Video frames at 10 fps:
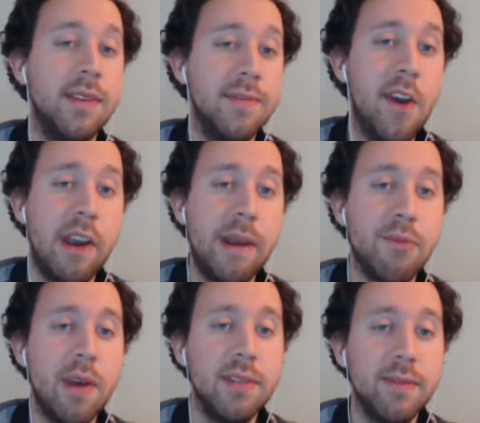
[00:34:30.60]
very
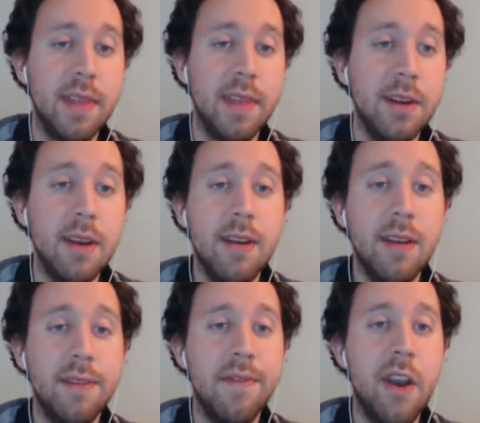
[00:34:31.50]
impressive then.
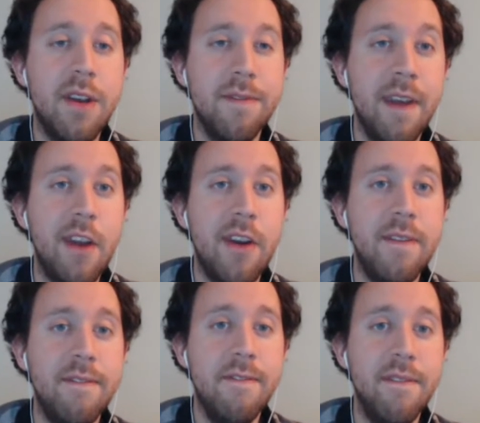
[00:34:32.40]
It's very,
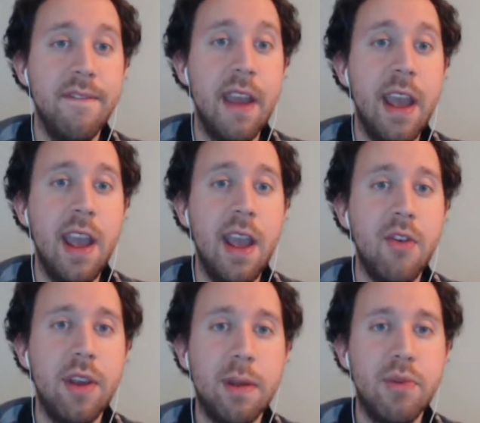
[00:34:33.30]
very,
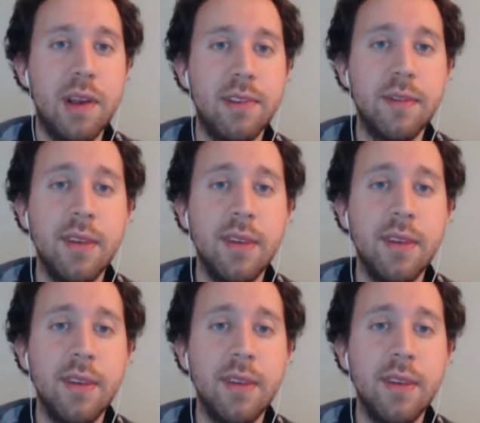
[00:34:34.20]
very impressive.